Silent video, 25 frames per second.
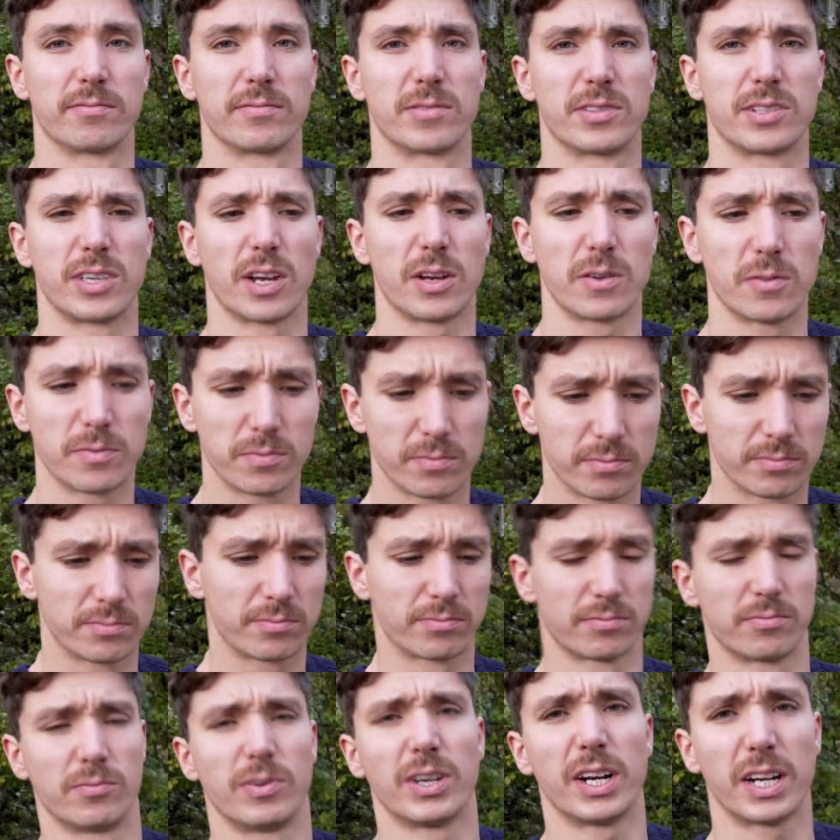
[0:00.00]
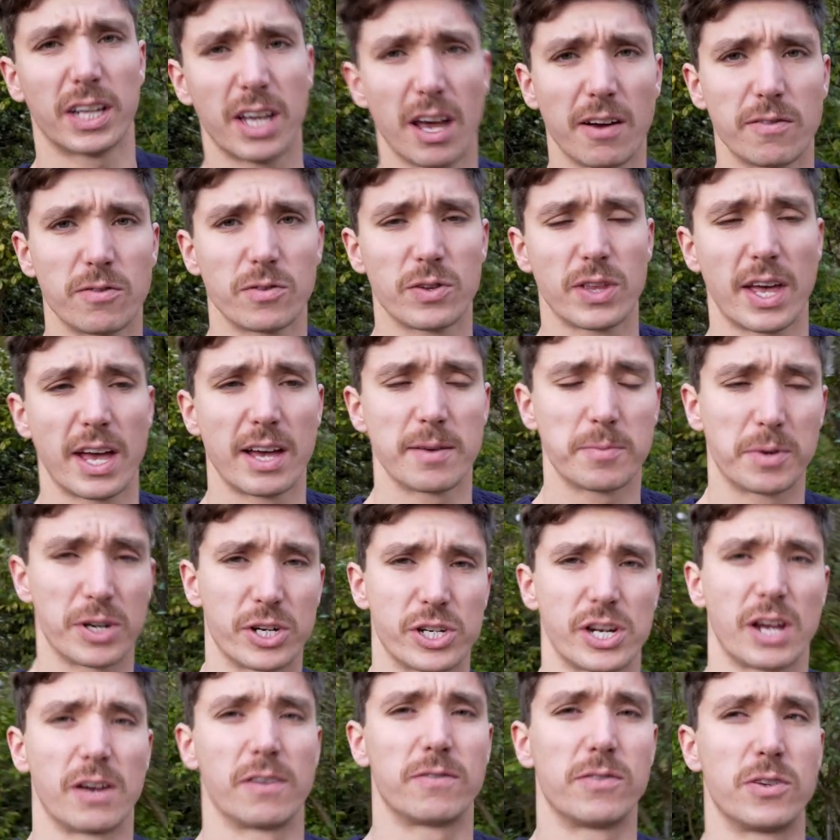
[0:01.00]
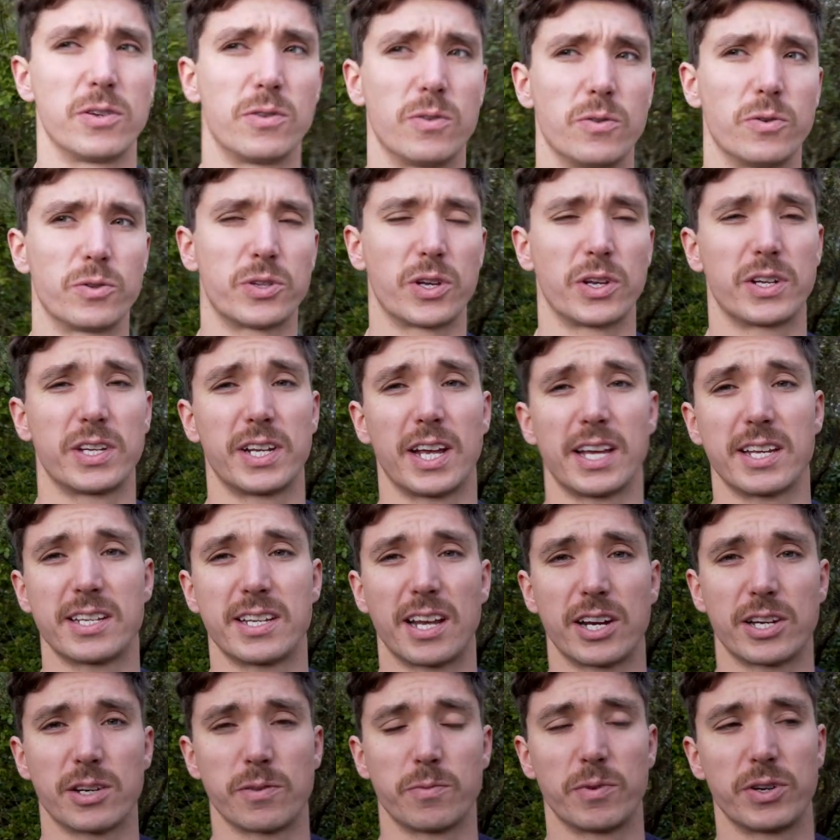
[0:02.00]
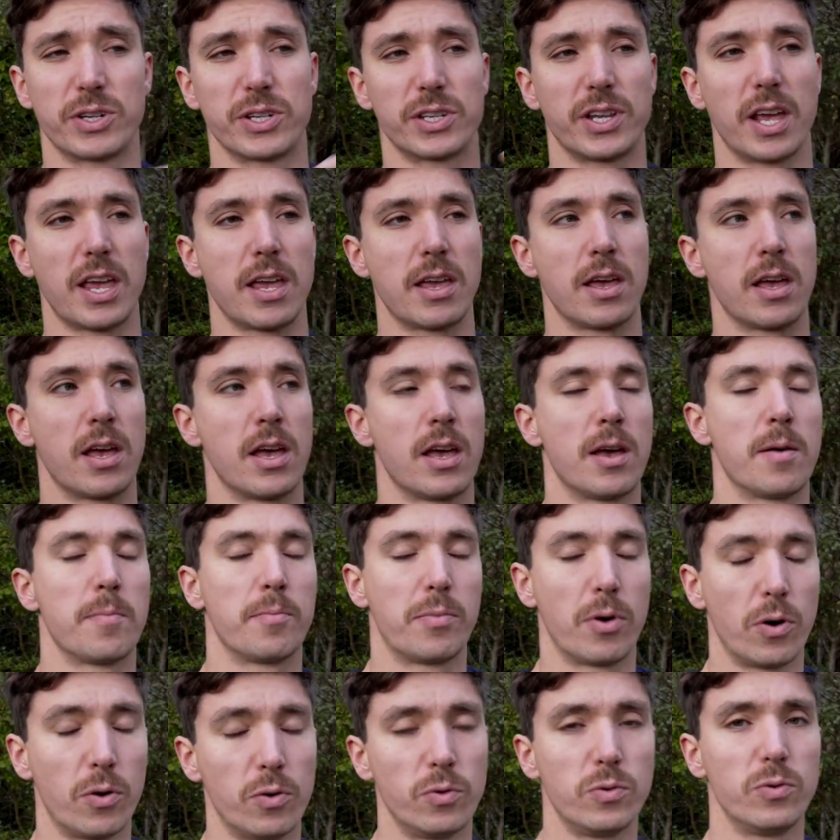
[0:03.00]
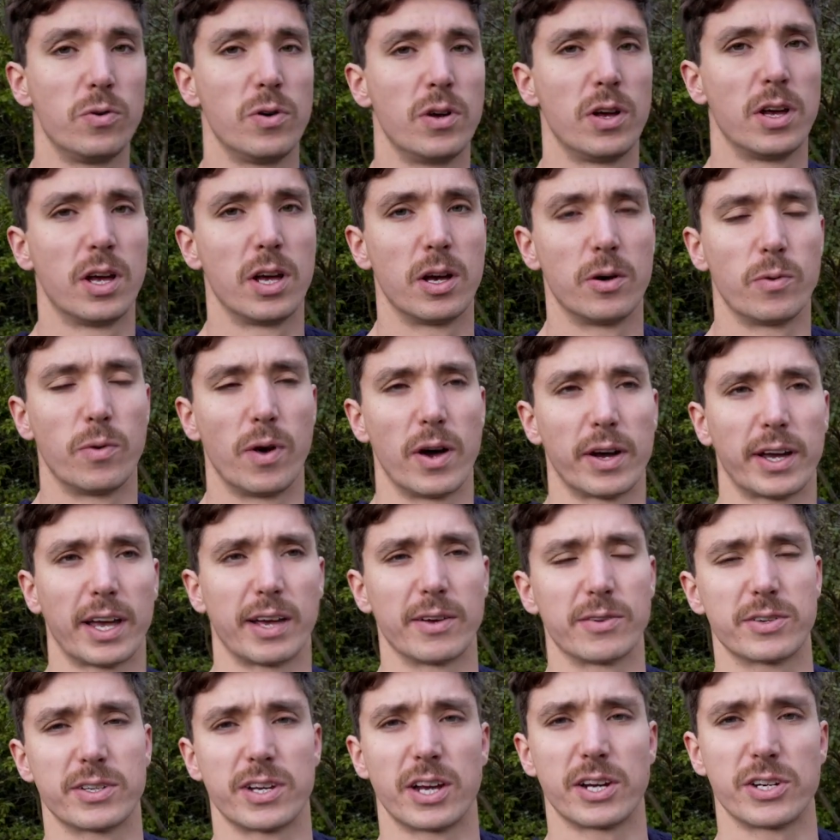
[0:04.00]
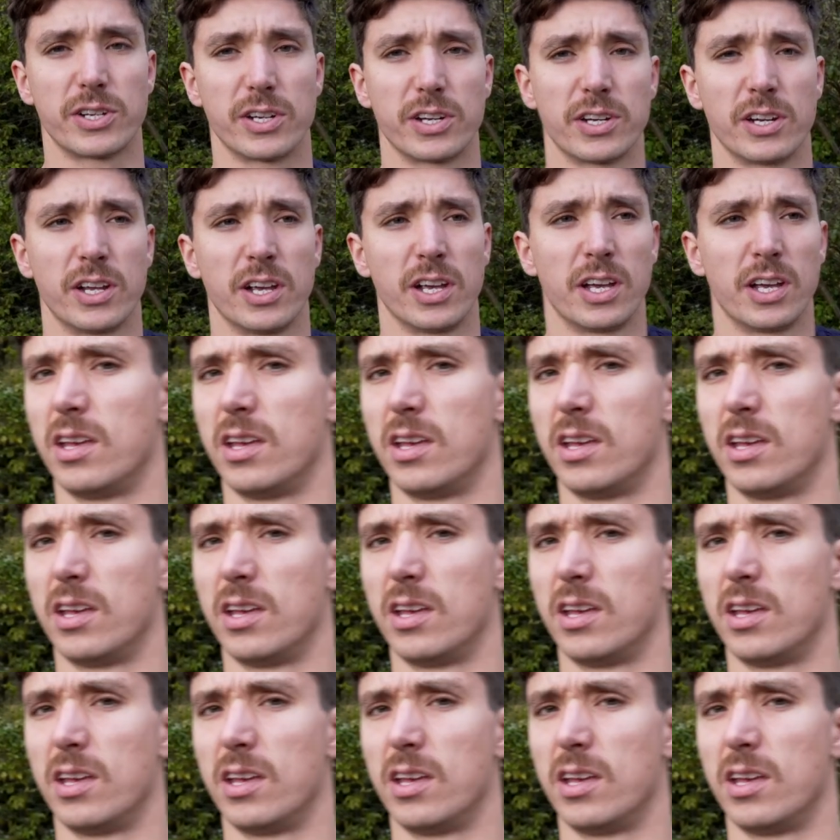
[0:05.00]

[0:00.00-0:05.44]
So we're going to cover all that. I'm going to share with you also today's session, which is a pull workout session.